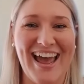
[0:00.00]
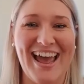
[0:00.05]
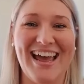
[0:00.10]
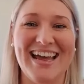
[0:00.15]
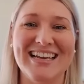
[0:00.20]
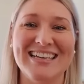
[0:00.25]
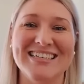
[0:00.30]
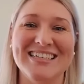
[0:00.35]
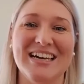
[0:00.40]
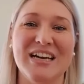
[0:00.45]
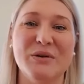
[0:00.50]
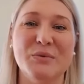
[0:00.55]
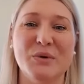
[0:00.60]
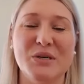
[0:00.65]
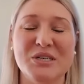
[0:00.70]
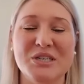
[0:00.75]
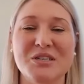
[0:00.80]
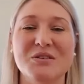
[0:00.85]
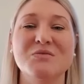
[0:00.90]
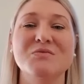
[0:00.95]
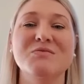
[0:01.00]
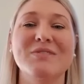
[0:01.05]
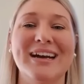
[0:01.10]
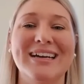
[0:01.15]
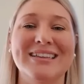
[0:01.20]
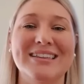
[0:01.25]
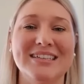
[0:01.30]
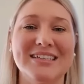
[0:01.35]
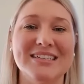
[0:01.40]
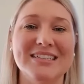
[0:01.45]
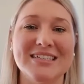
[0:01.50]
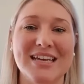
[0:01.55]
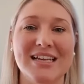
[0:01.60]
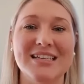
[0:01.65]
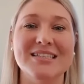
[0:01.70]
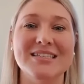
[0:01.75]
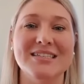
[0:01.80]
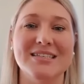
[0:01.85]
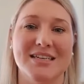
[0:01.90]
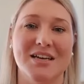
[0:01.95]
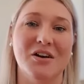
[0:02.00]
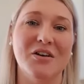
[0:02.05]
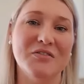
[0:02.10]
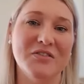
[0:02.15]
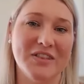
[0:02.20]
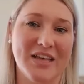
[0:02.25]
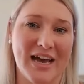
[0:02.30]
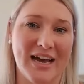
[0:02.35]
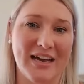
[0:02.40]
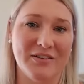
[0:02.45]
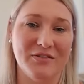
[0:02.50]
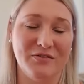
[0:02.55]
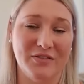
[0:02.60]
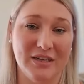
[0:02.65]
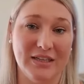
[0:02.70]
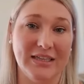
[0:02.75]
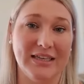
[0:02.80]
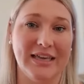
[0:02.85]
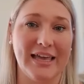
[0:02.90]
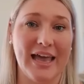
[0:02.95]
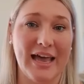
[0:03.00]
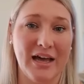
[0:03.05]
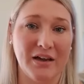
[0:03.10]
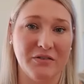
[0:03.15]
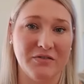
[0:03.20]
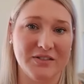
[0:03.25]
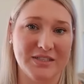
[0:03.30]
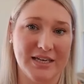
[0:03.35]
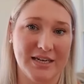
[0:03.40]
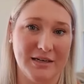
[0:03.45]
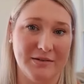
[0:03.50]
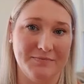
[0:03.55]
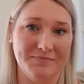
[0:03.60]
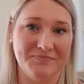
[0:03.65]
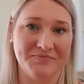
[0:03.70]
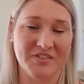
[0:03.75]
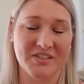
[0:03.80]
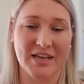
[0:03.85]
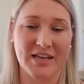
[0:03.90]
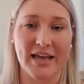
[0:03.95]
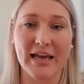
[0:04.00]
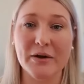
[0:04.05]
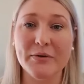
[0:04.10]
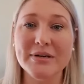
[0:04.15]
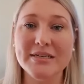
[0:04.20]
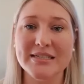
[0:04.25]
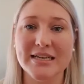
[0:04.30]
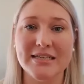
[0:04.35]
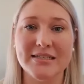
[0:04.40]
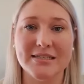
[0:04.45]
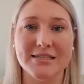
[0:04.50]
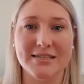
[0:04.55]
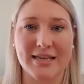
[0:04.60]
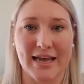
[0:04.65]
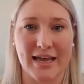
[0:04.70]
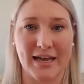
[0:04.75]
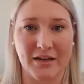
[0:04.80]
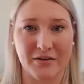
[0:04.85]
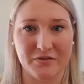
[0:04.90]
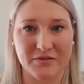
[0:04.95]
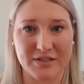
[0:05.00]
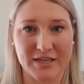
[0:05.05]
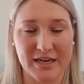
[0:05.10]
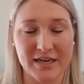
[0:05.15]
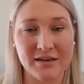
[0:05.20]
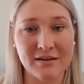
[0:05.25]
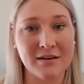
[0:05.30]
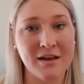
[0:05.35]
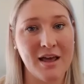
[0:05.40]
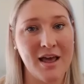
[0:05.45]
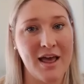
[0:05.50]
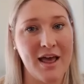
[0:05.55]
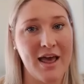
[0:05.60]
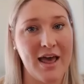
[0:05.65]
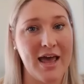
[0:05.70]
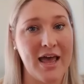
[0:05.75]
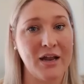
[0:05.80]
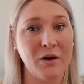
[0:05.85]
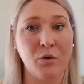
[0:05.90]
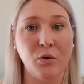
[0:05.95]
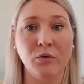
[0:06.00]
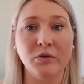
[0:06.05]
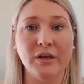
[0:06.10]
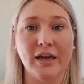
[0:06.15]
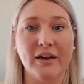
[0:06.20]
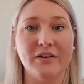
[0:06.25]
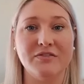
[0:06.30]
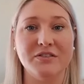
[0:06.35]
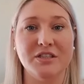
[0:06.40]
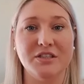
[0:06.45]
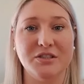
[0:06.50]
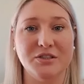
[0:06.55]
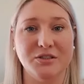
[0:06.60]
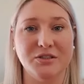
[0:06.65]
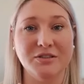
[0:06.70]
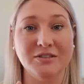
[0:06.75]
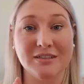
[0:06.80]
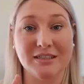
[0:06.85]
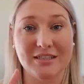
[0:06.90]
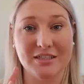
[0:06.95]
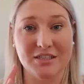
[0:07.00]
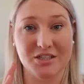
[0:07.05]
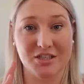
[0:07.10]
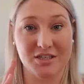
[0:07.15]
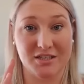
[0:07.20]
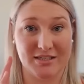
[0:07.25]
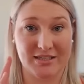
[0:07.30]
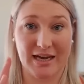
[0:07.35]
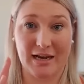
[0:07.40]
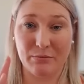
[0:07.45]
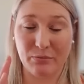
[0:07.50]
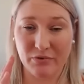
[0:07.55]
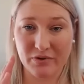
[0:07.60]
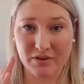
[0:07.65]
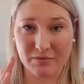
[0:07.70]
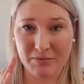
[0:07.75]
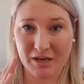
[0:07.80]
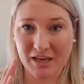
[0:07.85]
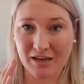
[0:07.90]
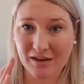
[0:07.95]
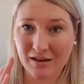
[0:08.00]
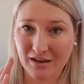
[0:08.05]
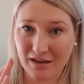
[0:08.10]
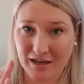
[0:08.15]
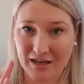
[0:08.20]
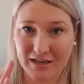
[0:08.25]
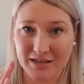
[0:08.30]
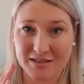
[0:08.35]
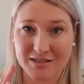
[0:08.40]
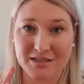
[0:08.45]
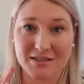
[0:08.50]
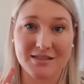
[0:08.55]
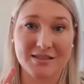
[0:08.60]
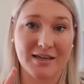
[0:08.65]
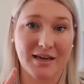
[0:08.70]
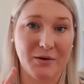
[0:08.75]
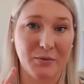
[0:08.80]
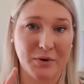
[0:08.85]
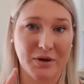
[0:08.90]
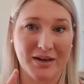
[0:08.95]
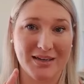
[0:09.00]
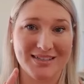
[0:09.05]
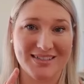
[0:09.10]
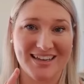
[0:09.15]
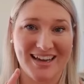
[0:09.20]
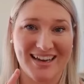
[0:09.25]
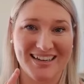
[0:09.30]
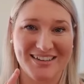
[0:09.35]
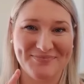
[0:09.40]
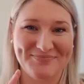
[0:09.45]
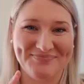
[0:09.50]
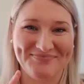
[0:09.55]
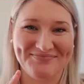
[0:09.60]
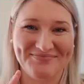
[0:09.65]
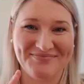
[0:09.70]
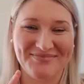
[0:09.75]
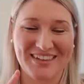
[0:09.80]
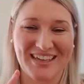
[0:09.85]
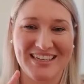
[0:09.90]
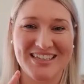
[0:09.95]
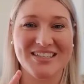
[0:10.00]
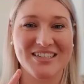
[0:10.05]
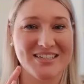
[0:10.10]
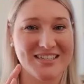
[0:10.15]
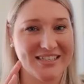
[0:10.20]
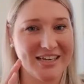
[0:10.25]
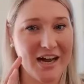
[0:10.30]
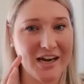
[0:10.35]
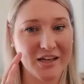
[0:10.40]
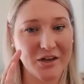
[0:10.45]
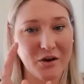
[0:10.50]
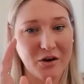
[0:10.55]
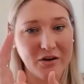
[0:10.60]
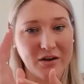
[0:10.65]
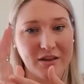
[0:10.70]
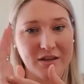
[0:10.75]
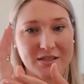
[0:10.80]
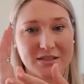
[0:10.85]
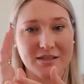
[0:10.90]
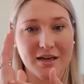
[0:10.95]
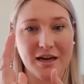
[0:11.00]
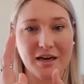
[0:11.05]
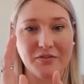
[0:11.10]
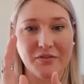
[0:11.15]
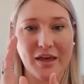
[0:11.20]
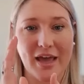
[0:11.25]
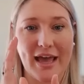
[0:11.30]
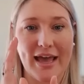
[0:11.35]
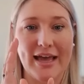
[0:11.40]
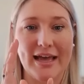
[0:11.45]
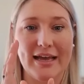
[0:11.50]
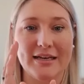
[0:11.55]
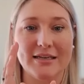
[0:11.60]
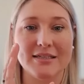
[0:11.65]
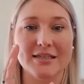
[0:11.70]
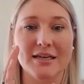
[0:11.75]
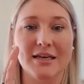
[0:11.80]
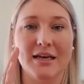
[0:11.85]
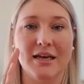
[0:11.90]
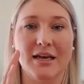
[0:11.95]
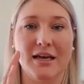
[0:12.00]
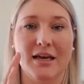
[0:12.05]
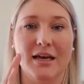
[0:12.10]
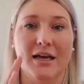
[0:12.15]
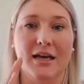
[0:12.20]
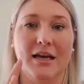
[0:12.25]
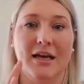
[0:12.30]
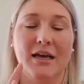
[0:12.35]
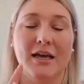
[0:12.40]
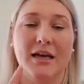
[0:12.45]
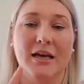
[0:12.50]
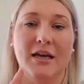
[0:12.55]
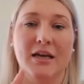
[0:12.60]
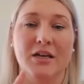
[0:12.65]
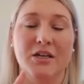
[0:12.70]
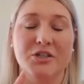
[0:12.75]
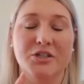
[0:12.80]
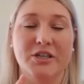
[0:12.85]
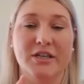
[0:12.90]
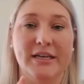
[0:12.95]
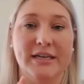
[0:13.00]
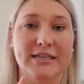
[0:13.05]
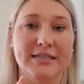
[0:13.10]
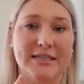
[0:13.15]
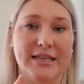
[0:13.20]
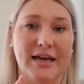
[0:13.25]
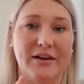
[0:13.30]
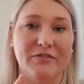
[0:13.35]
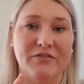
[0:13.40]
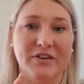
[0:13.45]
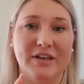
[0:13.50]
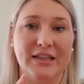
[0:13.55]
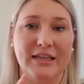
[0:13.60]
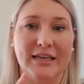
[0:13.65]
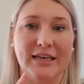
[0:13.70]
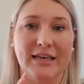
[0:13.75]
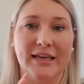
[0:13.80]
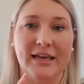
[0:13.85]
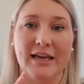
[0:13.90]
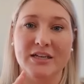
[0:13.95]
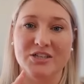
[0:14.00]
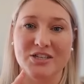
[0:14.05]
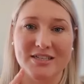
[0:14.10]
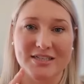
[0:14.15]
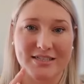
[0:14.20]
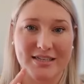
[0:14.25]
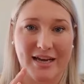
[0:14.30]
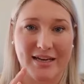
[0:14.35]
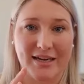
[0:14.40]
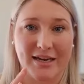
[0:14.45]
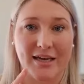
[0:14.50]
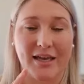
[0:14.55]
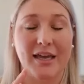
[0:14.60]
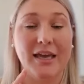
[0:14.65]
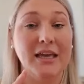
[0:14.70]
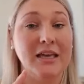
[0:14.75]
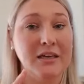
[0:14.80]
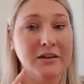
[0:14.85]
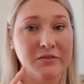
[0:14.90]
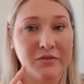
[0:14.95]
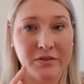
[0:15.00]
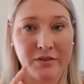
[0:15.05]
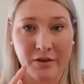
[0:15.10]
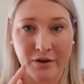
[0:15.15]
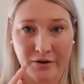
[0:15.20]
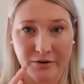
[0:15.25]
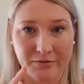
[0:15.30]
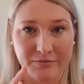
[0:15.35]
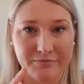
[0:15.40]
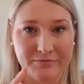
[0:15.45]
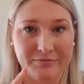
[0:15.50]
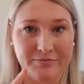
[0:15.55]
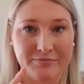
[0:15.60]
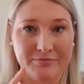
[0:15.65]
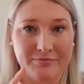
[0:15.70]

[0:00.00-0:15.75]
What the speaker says: And I want you to rate the intensity of that feeling out of 10. So how intense is it out of 10? And all you have to do is just tap with me and say what I say. So starting on the side of your hand, tuning into that feeling and just saying, even though